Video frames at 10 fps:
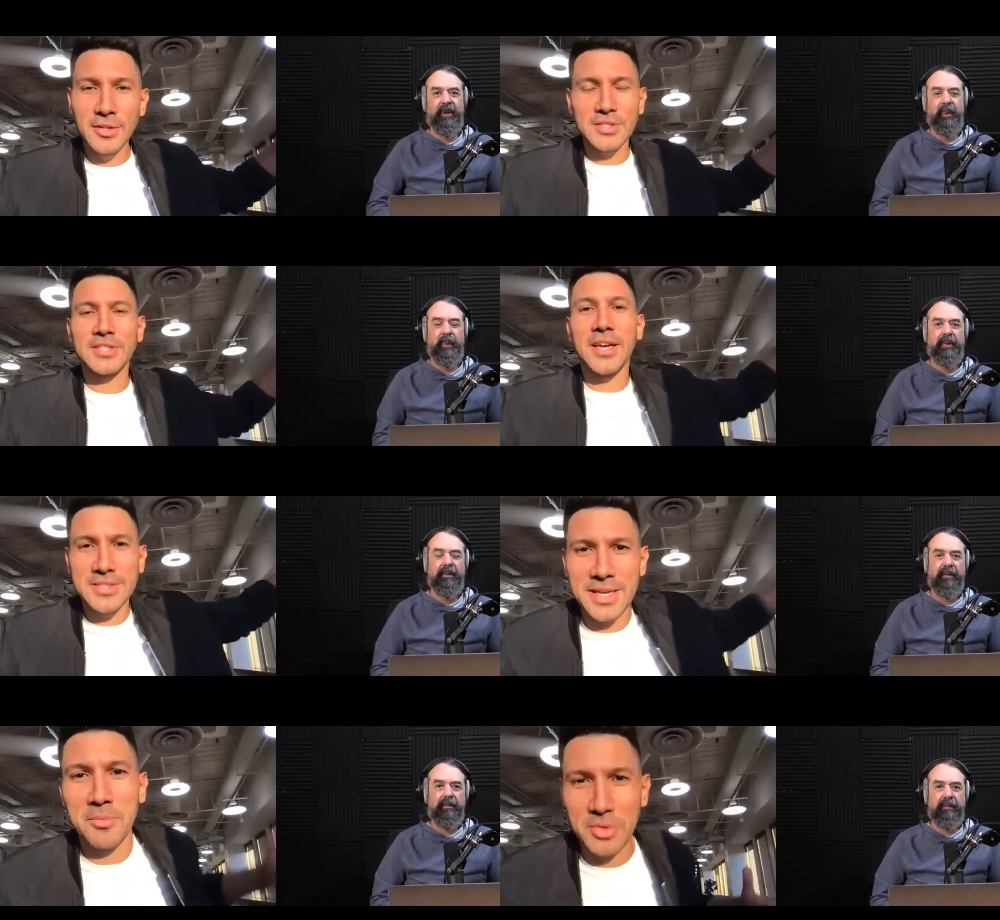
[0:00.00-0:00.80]
Speaker 1: discuss
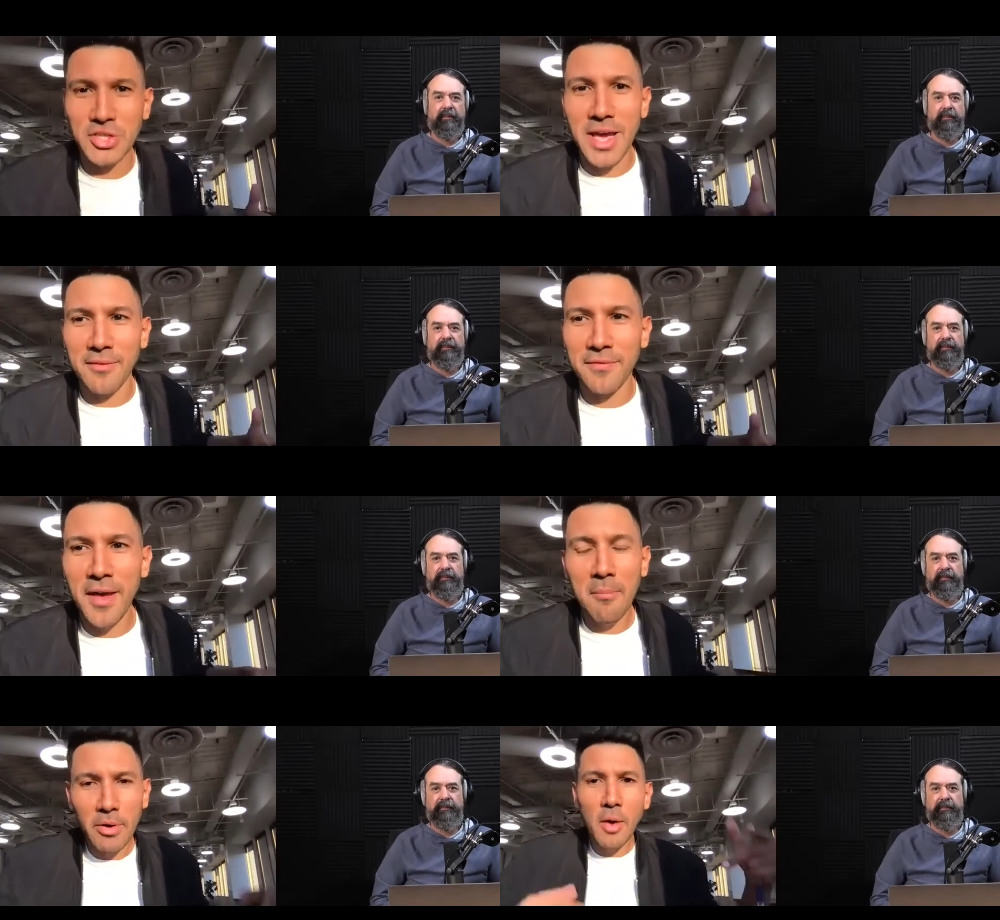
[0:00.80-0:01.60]
that with Jeff.
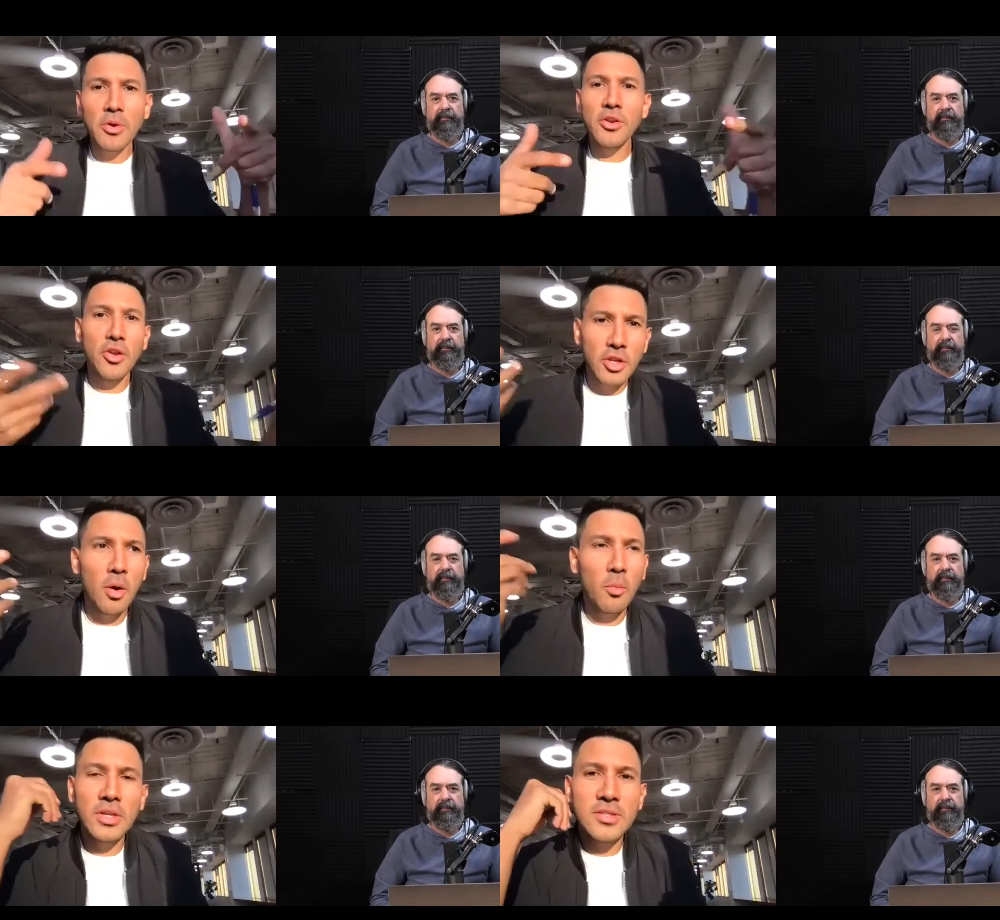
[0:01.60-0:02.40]
But I want to know, you know,
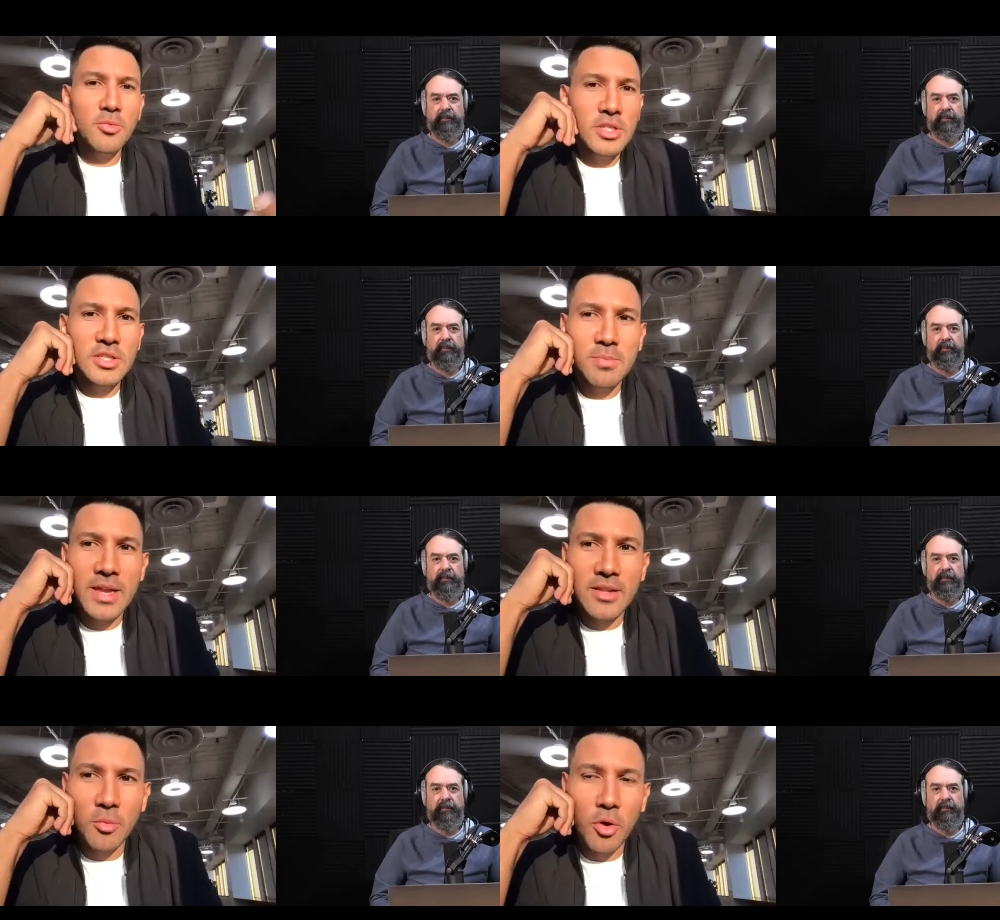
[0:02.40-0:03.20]
what does the richest man
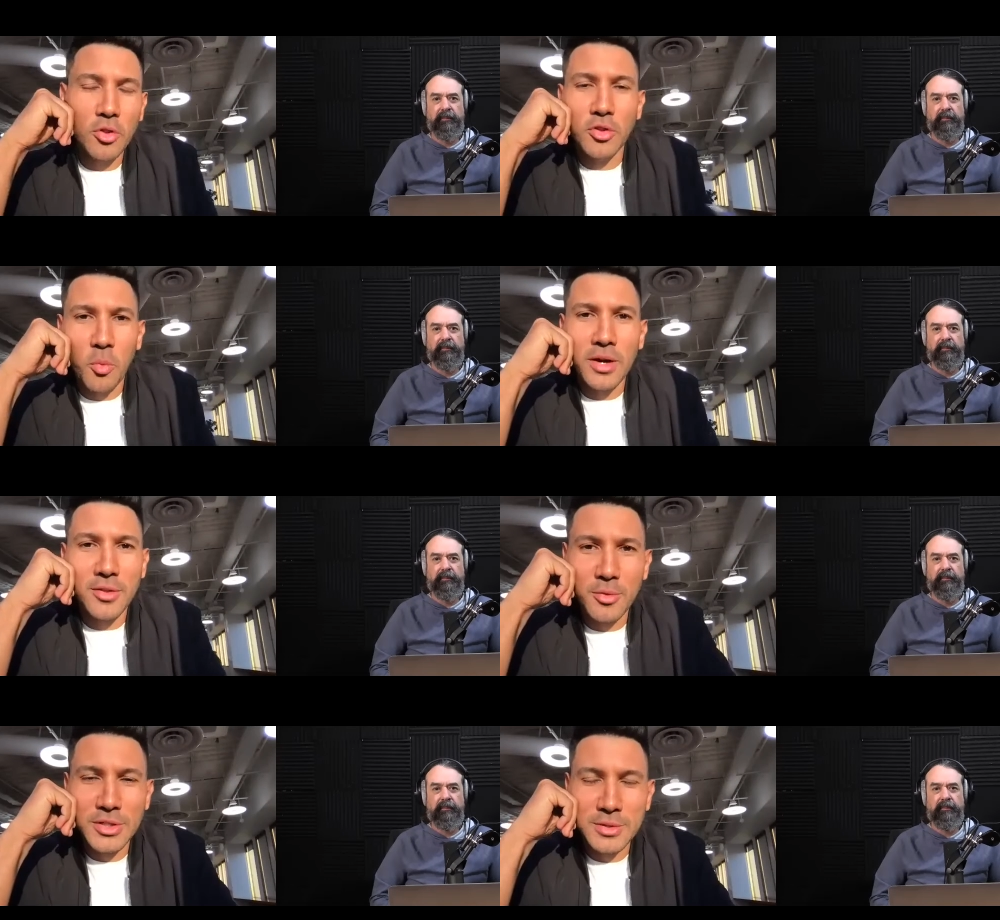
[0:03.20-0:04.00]
in the world or one of the
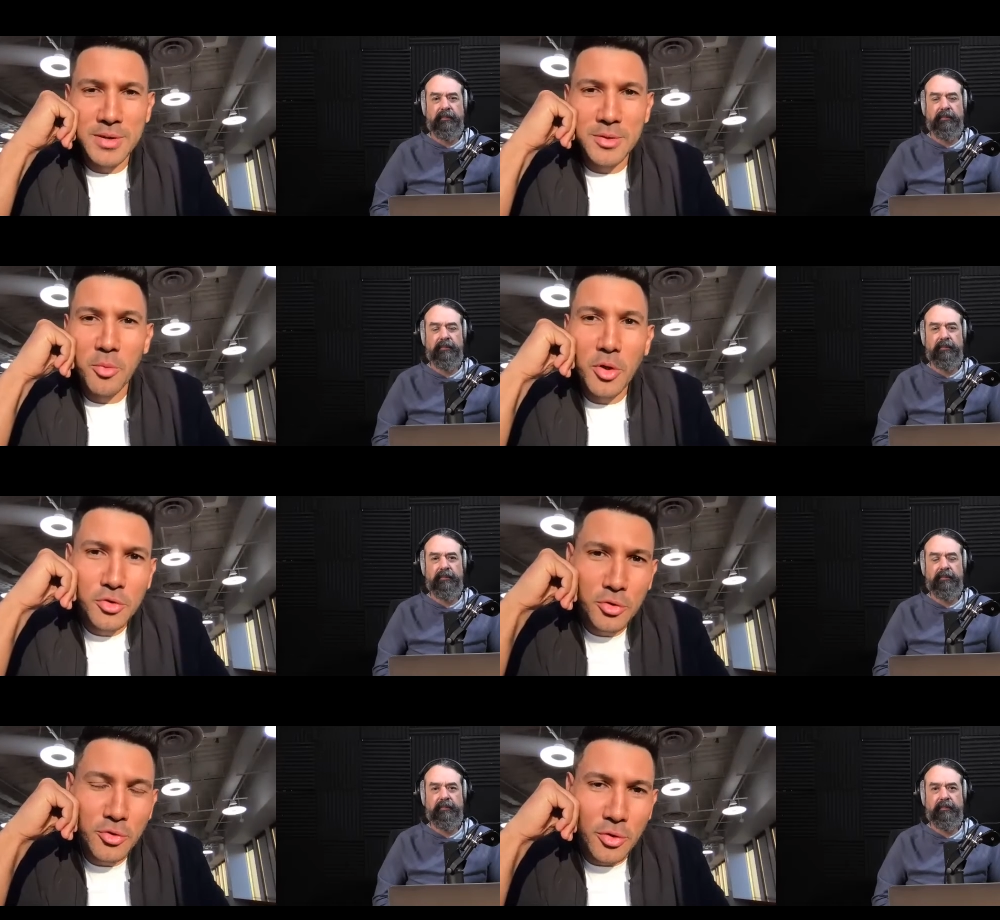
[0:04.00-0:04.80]
richest men in the world
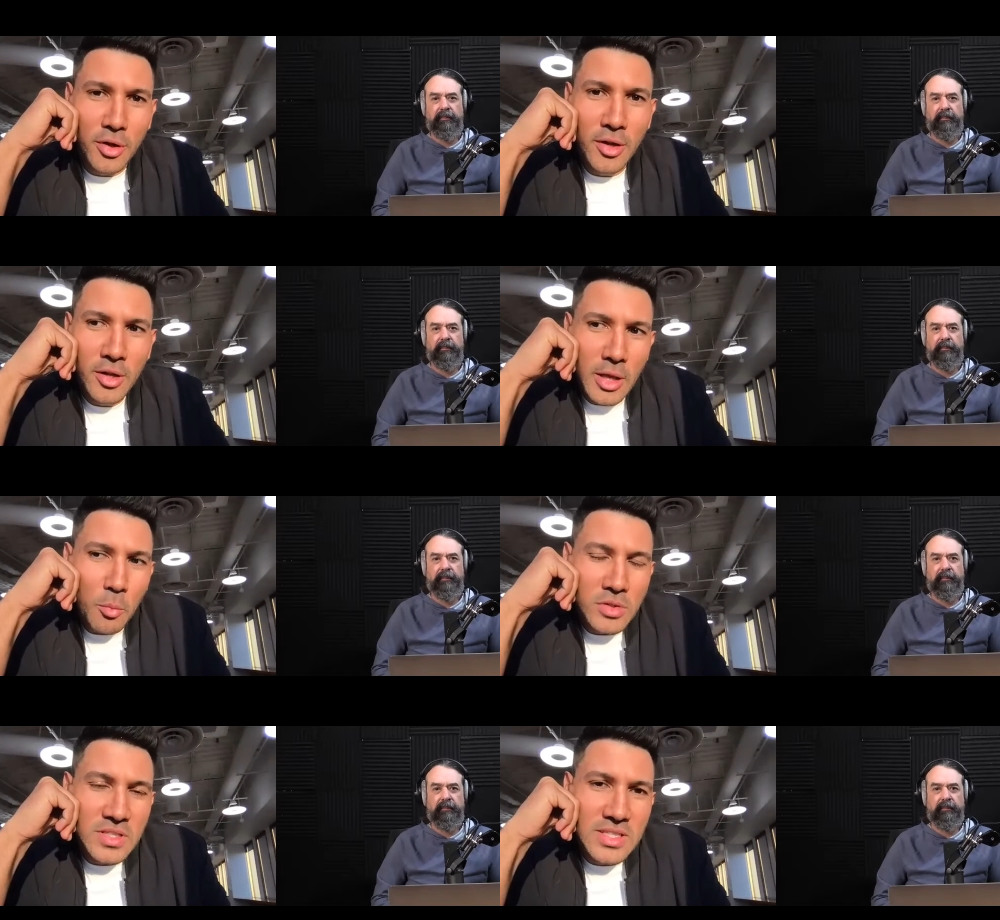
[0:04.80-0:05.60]
do? Like,
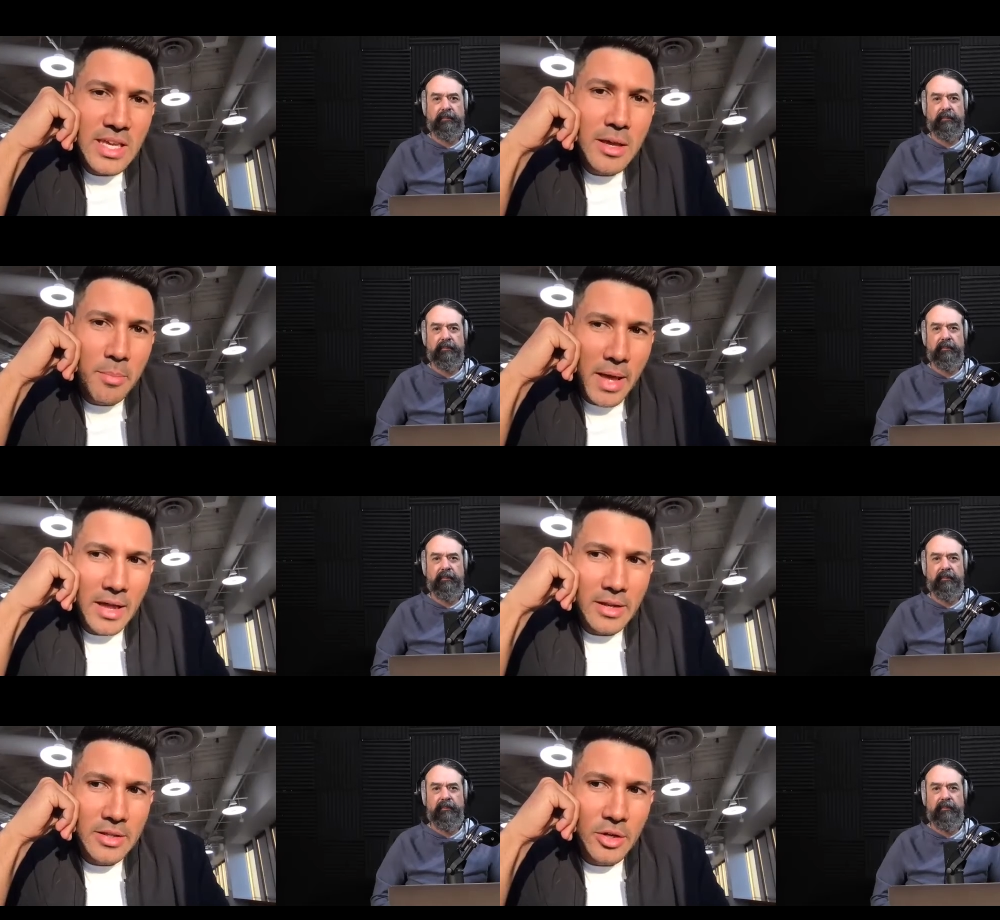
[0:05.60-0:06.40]
what's his gig about?
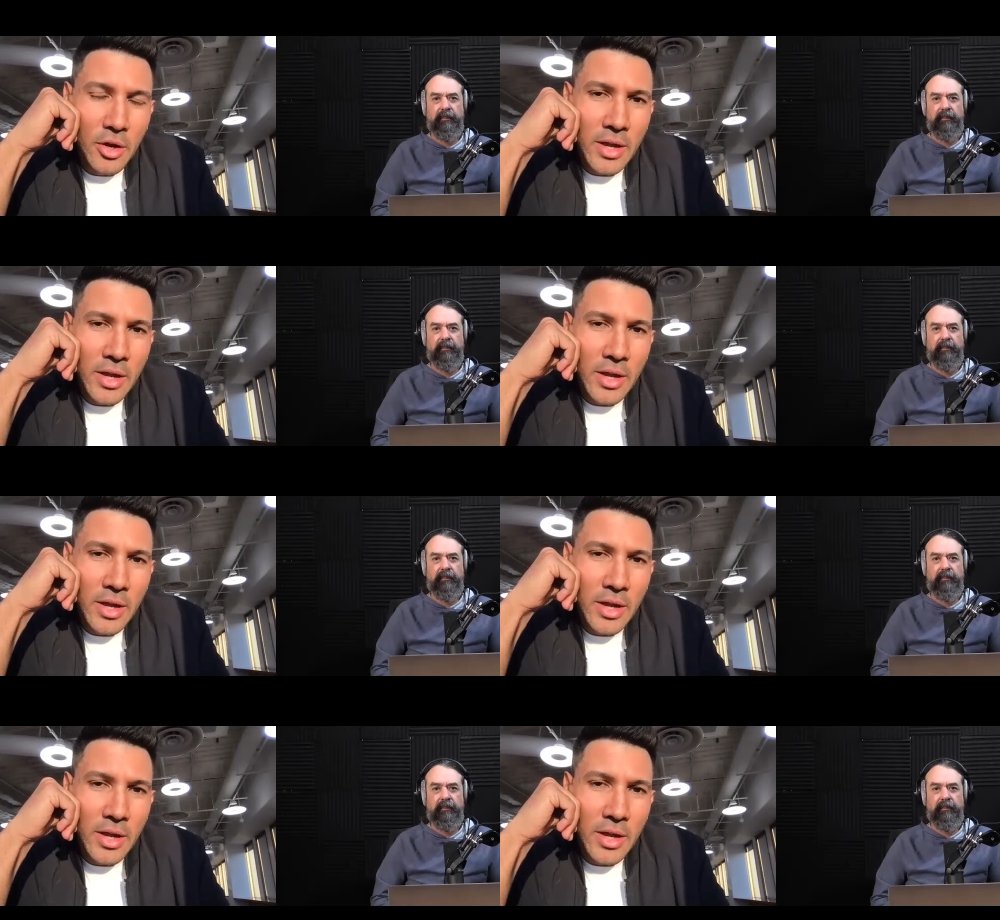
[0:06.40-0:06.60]
You know,